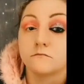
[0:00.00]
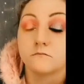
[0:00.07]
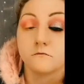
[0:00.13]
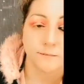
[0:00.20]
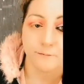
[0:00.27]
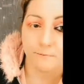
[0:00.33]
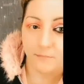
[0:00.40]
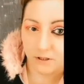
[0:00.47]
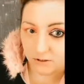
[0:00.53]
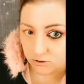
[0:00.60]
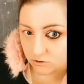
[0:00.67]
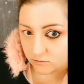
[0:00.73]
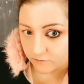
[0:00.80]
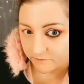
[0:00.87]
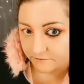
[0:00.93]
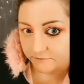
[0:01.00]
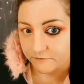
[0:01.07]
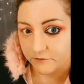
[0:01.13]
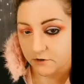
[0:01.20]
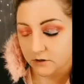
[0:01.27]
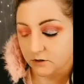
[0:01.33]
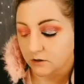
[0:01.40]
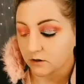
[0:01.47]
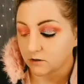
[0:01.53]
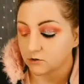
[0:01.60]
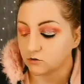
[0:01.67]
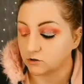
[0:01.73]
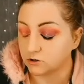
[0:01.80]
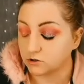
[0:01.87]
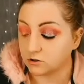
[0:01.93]
some major freaking
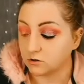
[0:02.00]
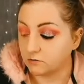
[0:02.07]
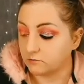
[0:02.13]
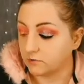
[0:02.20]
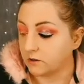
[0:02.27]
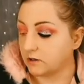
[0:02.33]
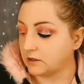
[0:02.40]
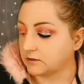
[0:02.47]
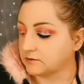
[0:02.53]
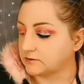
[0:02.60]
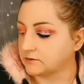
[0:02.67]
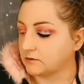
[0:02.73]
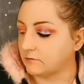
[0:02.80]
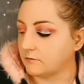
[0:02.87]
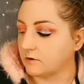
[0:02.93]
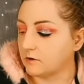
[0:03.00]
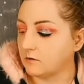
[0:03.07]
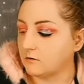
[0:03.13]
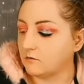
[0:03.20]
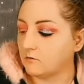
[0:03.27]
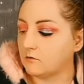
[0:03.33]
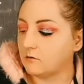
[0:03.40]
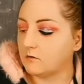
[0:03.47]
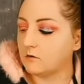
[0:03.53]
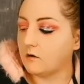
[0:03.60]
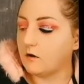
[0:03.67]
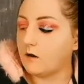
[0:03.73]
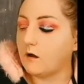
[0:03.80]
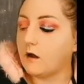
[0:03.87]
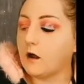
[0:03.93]
hydration in my eyes somehow.
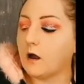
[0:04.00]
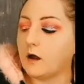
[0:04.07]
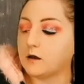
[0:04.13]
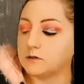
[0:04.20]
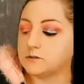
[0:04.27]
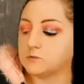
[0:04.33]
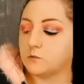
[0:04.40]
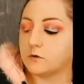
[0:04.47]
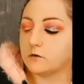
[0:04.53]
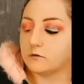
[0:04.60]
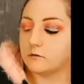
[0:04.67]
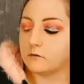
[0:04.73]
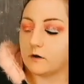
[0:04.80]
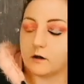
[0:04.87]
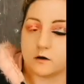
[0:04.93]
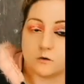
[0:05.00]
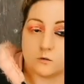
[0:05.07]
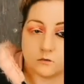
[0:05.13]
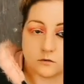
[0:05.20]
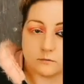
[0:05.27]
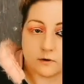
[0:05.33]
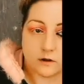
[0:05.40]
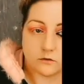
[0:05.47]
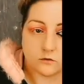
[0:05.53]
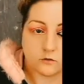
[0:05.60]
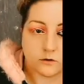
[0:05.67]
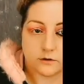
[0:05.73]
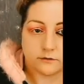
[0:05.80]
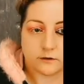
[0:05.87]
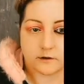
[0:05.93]
I swear I go to bed
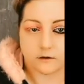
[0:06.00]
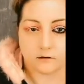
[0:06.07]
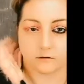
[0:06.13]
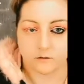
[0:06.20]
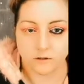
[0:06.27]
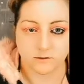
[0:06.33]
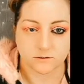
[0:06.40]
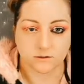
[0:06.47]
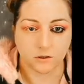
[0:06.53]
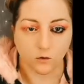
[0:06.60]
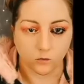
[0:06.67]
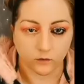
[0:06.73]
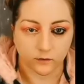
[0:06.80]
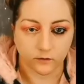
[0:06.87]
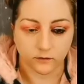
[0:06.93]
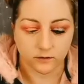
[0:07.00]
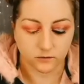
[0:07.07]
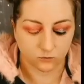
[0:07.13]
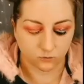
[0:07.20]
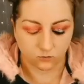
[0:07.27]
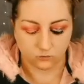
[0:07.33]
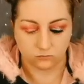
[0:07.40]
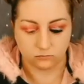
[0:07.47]
looking like a glazed donut, so